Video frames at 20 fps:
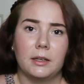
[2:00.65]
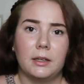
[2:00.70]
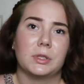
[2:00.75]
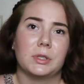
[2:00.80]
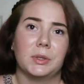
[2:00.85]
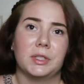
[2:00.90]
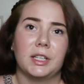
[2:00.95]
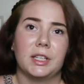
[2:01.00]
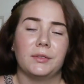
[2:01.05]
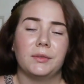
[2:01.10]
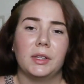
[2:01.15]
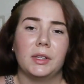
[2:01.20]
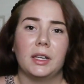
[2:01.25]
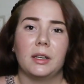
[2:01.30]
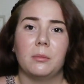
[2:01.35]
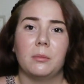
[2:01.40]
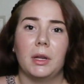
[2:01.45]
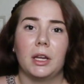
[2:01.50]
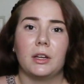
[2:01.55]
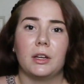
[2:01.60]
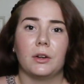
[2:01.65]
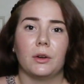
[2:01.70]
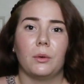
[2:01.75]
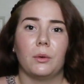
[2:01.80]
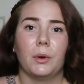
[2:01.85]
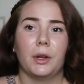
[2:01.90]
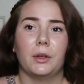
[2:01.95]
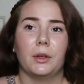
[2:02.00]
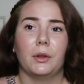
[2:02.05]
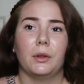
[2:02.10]
So it definitely can make your
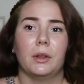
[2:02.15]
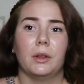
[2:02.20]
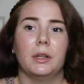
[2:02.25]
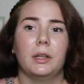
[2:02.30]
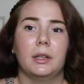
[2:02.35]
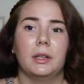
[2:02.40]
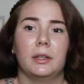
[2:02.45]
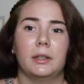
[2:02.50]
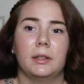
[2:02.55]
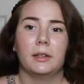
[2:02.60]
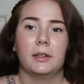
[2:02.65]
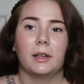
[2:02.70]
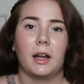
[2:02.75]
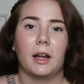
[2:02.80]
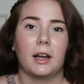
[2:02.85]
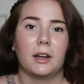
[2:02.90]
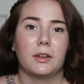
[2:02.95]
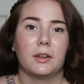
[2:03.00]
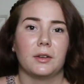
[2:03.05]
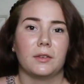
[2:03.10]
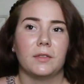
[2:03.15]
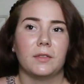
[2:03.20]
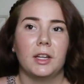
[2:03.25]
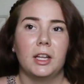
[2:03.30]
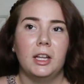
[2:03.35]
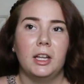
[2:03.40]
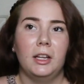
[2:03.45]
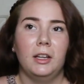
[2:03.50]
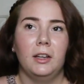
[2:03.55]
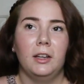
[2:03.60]
oil kind of
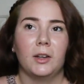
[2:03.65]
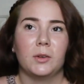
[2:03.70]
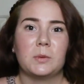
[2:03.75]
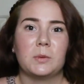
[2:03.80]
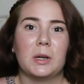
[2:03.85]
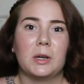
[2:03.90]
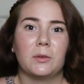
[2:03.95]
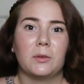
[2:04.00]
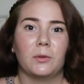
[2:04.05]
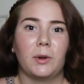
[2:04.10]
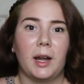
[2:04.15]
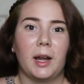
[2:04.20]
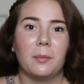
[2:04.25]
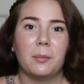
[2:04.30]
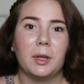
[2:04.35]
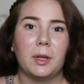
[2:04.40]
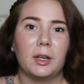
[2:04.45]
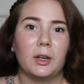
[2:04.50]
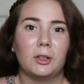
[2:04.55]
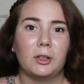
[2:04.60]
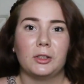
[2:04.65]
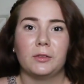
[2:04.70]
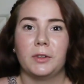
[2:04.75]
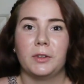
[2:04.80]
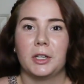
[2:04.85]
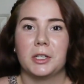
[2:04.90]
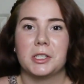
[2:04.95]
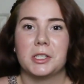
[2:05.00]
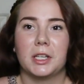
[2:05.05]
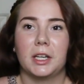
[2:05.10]
run rampant all over
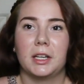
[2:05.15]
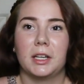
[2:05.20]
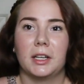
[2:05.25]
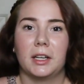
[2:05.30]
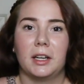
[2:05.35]
your skin.